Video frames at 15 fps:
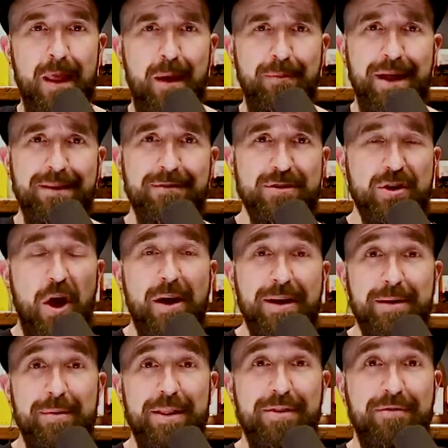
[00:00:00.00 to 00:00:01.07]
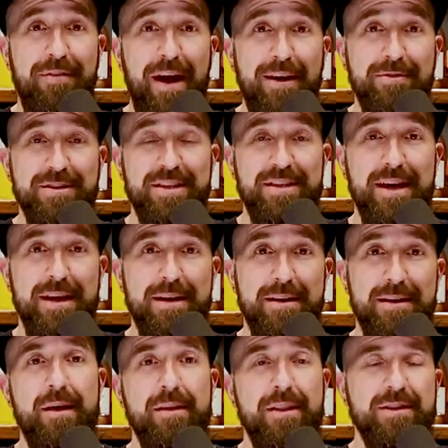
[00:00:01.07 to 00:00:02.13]
I'm not even talking about the virus yet.
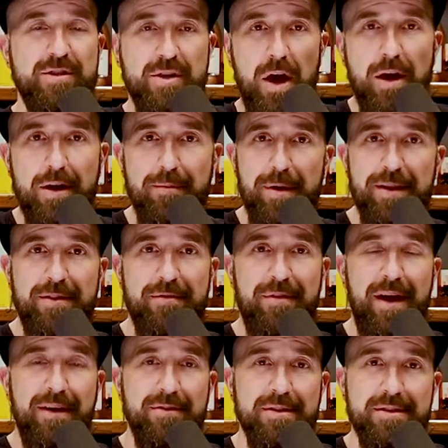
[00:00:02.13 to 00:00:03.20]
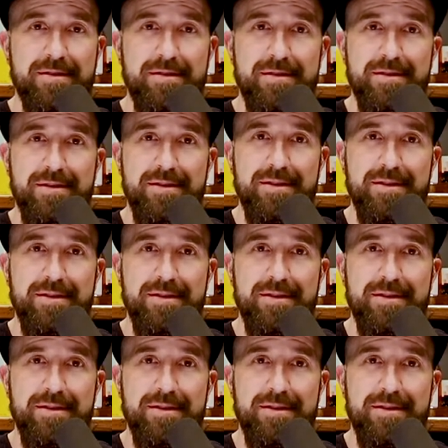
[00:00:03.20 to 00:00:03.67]
Let's talk about the virus.